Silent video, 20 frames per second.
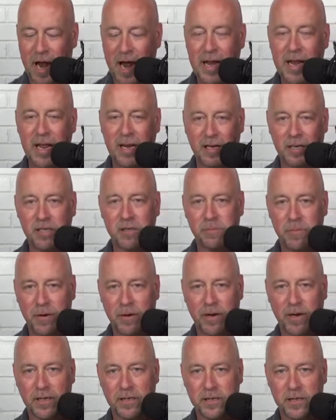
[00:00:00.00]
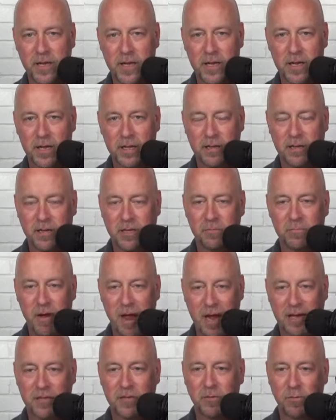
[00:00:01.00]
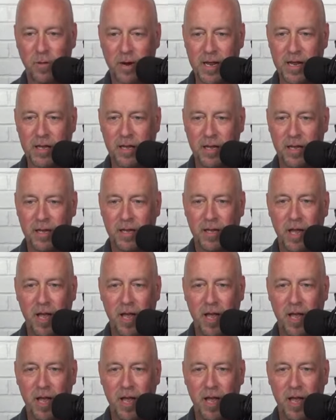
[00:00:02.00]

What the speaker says: I had experienced this past week.